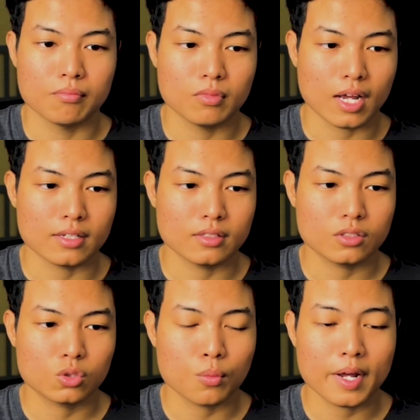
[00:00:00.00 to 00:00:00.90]
like
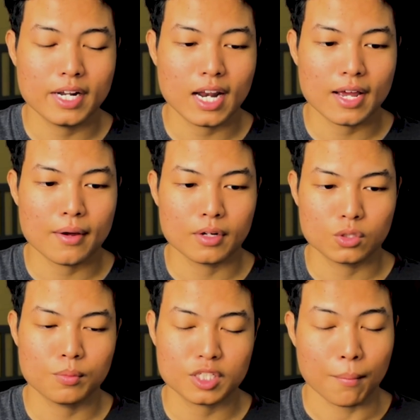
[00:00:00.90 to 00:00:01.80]
so many
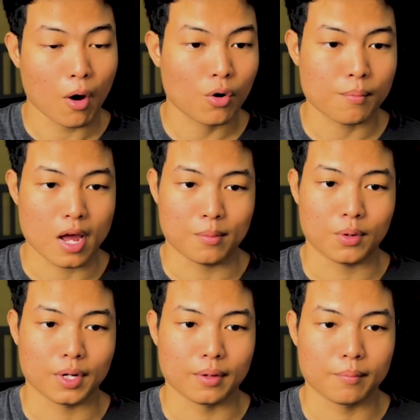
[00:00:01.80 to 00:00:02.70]
too much amount of
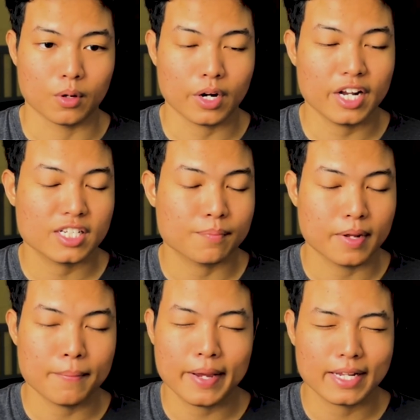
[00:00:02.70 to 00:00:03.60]
memory because
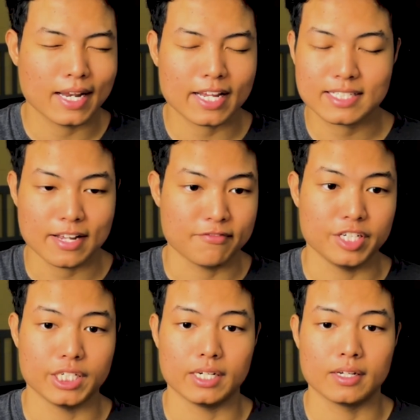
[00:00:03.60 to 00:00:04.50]
it make it less
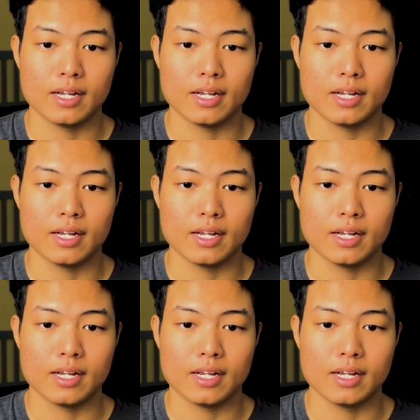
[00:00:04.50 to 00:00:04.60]
efficient.